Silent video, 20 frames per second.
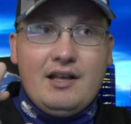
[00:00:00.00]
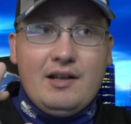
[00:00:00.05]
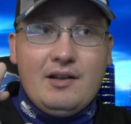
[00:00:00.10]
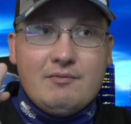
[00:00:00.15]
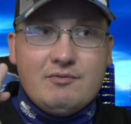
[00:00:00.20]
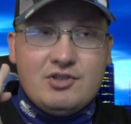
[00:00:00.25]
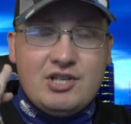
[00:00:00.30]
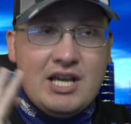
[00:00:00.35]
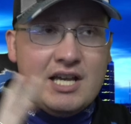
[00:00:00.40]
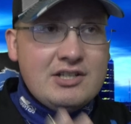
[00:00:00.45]

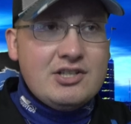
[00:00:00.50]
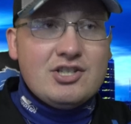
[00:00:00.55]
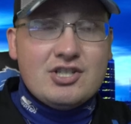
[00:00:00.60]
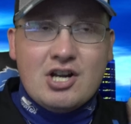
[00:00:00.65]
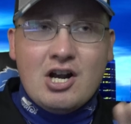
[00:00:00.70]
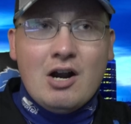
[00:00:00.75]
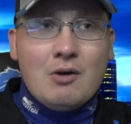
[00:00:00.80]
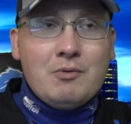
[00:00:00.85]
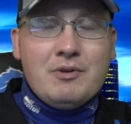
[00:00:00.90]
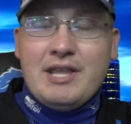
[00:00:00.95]
chances
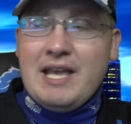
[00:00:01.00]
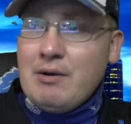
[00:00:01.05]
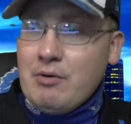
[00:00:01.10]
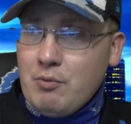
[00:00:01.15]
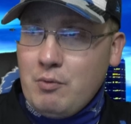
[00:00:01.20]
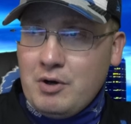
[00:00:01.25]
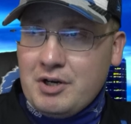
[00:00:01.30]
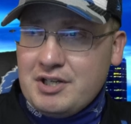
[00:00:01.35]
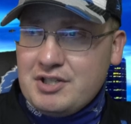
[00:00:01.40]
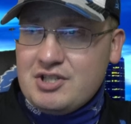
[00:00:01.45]
are when they were
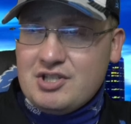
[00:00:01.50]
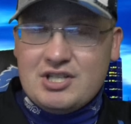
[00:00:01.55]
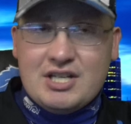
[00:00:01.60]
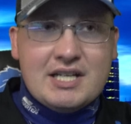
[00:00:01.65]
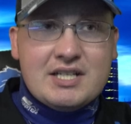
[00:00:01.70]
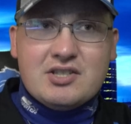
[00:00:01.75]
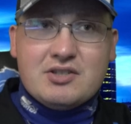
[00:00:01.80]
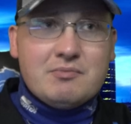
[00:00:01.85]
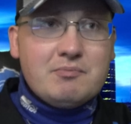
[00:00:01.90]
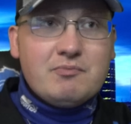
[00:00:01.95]

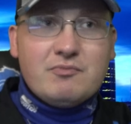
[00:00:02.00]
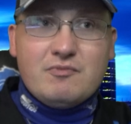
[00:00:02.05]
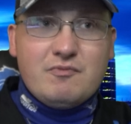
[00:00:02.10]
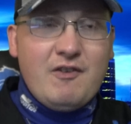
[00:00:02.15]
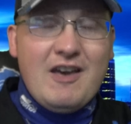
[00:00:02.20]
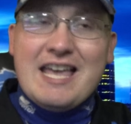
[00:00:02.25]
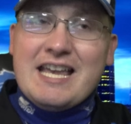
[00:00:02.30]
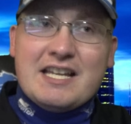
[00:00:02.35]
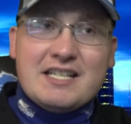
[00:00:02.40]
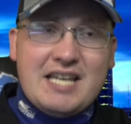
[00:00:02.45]
1-6,
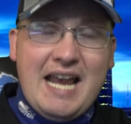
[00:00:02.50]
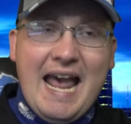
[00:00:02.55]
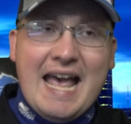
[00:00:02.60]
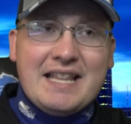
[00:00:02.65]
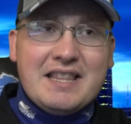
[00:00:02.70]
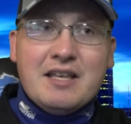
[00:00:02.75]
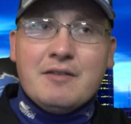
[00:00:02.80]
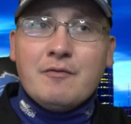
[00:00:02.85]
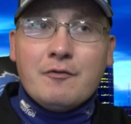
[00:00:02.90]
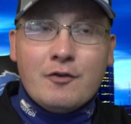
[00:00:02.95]
Vegas
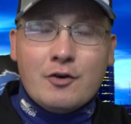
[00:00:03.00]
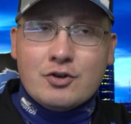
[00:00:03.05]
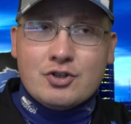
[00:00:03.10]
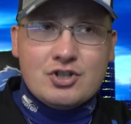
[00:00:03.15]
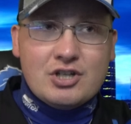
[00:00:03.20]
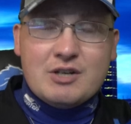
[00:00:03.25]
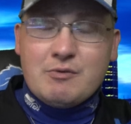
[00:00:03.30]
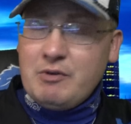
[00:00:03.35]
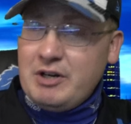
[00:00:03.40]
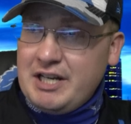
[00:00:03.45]
had them
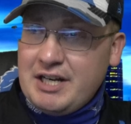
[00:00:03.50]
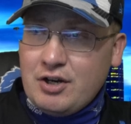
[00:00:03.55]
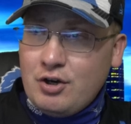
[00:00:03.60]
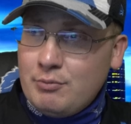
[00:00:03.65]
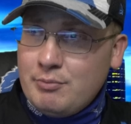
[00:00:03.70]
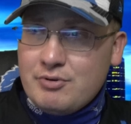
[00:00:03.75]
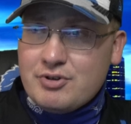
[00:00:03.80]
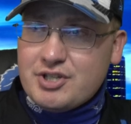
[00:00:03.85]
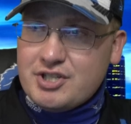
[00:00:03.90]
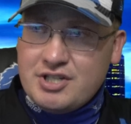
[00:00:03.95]
virtually winning
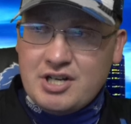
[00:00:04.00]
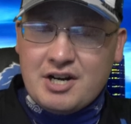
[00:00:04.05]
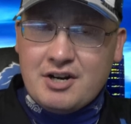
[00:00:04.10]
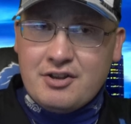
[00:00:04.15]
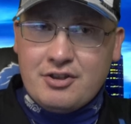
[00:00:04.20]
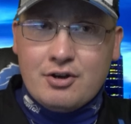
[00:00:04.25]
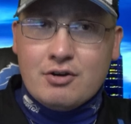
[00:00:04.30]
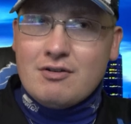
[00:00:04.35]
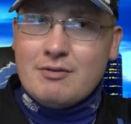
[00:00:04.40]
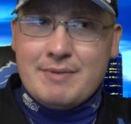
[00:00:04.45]
almost none
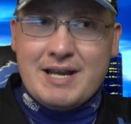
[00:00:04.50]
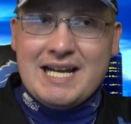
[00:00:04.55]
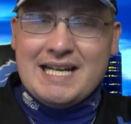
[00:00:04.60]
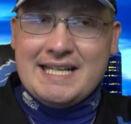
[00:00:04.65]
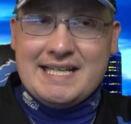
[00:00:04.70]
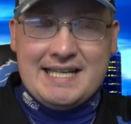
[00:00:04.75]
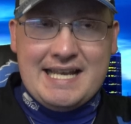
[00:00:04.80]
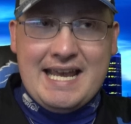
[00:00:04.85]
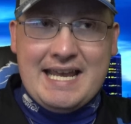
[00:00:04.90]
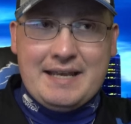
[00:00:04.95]
of their
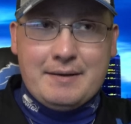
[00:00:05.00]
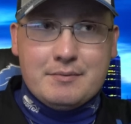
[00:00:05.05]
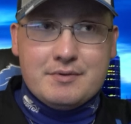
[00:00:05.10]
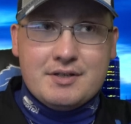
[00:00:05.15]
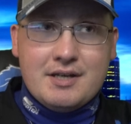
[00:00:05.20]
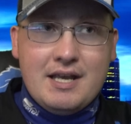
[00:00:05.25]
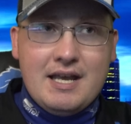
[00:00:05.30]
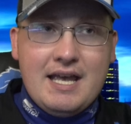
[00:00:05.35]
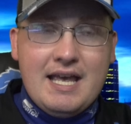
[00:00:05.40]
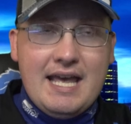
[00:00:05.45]
remaining
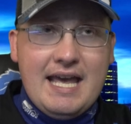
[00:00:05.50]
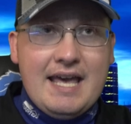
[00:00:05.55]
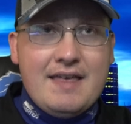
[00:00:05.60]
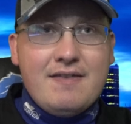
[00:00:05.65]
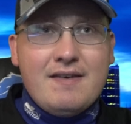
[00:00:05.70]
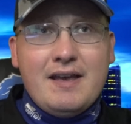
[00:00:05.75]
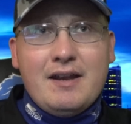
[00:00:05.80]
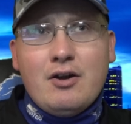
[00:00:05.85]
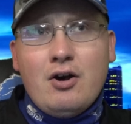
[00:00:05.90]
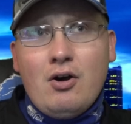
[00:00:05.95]
games.
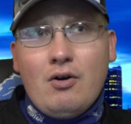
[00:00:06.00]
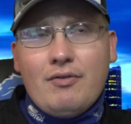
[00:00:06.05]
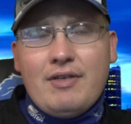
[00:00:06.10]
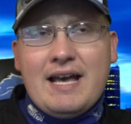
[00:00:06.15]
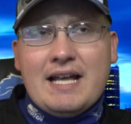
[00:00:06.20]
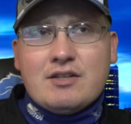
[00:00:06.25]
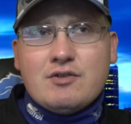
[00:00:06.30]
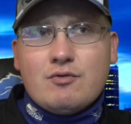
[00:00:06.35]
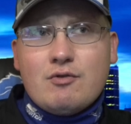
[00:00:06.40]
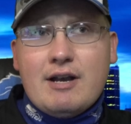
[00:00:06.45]
And then, oh,
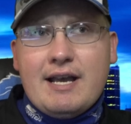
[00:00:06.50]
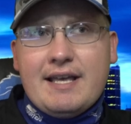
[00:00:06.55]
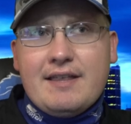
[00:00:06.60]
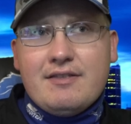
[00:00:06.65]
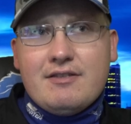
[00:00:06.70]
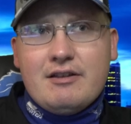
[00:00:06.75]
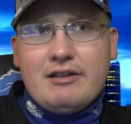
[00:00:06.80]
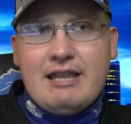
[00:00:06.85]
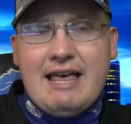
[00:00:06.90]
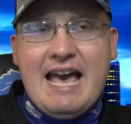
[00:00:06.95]
that's
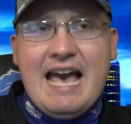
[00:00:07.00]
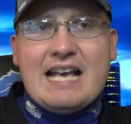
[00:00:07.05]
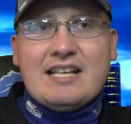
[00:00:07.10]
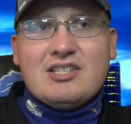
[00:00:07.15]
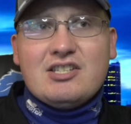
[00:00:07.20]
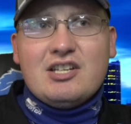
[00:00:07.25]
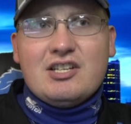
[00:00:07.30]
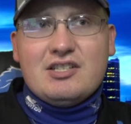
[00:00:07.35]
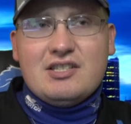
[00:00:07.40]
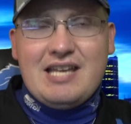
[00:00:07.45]
right, the
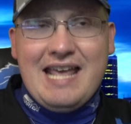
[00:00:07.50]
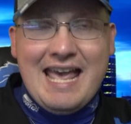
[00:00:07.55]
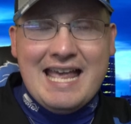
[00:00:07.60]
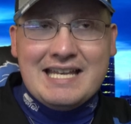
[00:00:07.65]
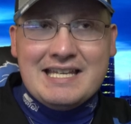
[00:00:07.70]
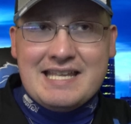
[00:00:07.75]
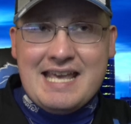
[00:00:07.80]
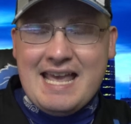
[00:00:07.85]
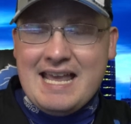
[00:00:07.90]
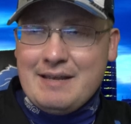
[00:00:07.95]
last
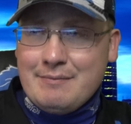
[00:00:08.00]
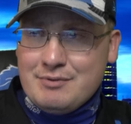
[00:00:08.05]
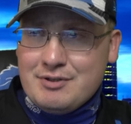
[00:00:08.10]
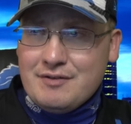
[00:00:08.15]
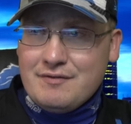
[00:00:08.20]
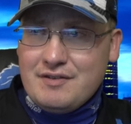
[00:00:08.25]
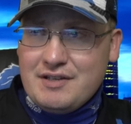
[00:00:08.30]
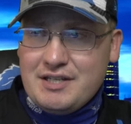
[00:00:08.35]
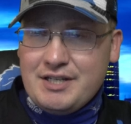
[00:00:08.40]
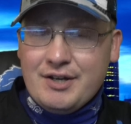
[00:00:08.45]
10 games
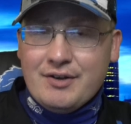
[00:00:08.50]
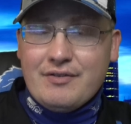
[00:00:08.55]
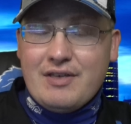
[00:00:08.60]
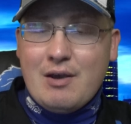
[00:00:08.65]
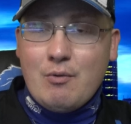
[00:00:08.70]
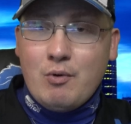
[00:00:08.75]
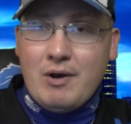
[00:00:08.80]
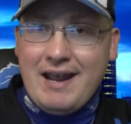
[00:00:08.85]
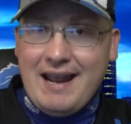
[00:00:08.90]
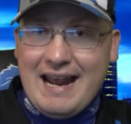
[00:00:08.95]
of the year,
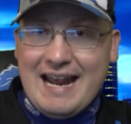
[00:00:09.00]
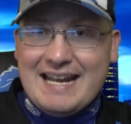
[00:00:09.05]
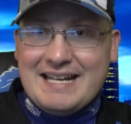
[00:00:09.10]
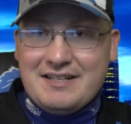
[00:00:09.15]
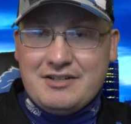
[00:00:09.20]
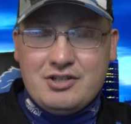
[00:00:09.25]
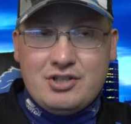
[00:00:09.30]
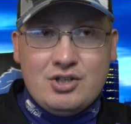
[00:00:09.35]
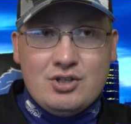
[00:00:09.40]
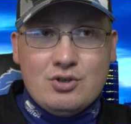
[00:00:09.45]
they went
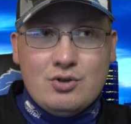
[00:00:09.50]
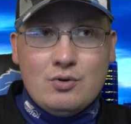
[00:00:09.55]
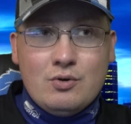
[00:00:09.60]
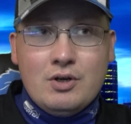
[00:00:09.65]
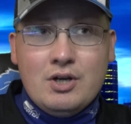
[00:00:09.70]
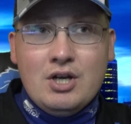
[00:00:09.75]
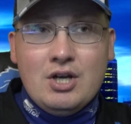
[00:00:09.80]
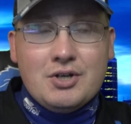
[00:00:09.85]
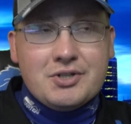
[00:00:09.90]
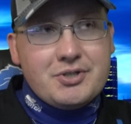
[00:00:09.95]
8-2.
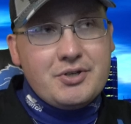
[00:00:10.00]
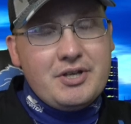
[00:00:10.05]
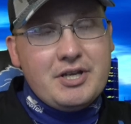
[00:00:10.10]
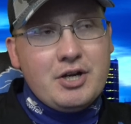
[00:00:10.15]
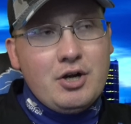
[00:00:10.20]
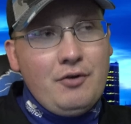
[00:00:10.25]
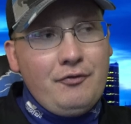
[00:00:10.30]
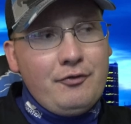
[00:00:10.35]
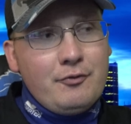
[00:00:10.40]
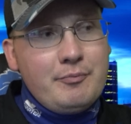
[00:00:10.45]
So they
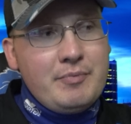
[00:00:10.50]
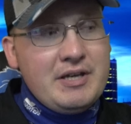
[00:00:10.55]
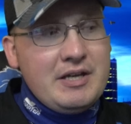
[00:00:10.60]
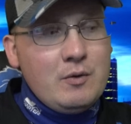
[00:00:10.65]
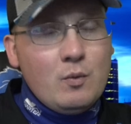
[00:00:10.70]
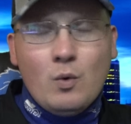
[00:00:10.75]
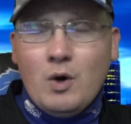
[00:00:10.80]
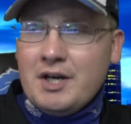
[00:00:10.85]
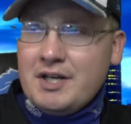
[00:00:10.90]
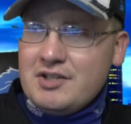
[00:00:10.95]
go from
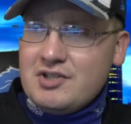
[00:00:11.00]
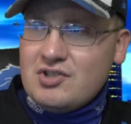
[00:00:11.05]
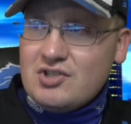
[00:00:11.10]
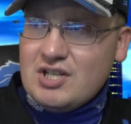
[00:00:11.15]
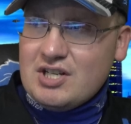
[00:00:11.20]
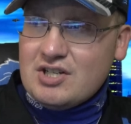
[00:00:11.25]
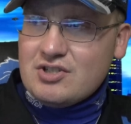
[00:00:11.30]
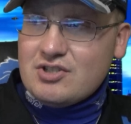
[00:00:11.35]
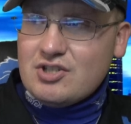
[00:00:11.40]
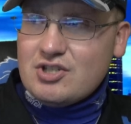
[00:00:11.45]
being
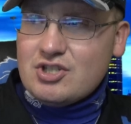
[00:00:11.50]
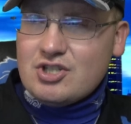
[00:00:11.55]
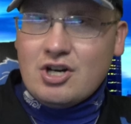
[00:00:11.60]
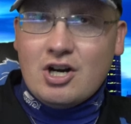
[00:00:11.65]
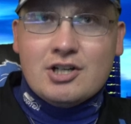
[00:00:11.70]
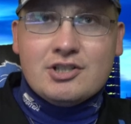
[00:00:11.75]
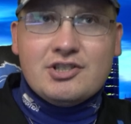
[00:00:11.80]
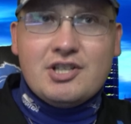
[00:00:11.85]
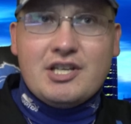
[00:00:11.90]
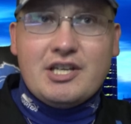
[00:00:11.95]
1-6 to
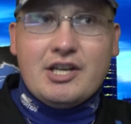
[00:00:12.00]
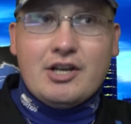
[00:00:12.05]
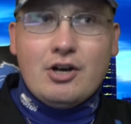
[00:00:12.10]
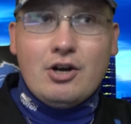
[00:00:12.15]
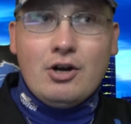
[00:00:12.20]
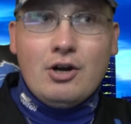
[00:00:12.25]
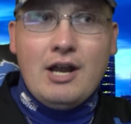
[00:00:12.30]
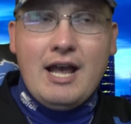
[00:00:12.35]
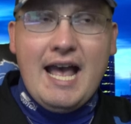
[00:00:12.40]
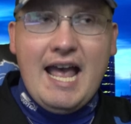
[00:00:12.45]
start the
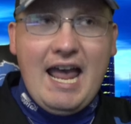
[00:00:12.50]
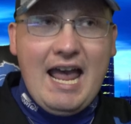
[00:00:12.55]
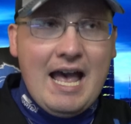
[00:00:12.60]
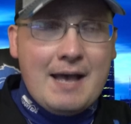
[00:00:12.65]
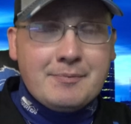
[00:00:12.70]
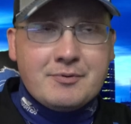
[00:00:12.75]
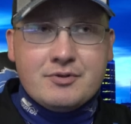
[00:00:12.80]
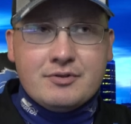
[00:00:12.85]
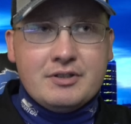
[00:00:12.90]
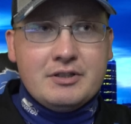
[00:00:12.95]
year,
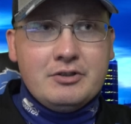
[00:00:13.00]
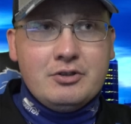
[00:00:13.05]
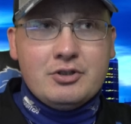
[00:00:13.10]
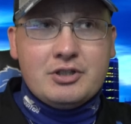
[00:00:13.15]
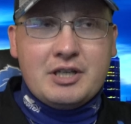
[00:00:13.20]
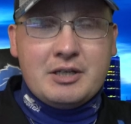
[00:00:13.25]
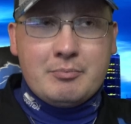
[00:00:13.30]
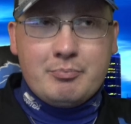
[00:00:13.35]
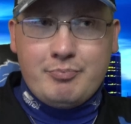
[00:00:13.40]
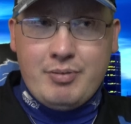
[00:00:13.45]
absolutely
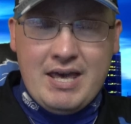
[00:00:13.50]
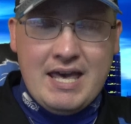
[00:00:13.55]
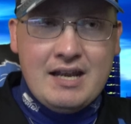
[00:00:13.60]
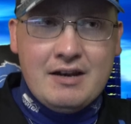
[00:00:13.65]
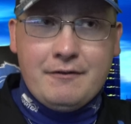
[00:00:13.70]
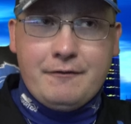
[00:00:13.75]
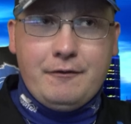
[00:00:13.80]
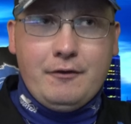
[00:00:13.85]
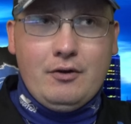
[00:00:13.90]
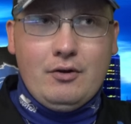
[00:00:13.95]
looking
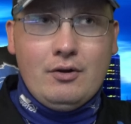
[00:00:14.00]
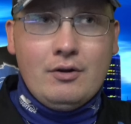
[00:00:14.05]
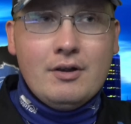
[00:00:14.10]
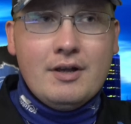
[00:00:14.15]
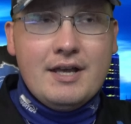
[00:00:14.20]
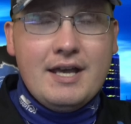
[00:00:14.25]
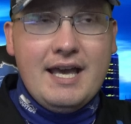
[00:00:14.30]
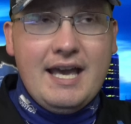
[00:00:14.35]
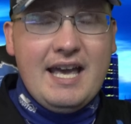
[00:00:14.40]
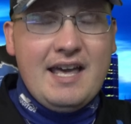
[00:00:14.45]
pitiful,
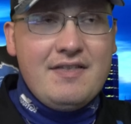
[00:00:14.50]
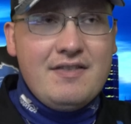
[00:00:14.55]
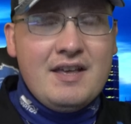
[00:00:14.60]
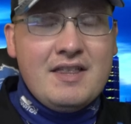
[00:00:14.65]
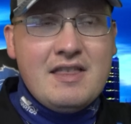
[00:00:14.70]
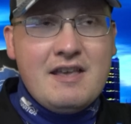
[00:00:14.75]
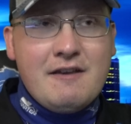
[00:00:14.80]
and then they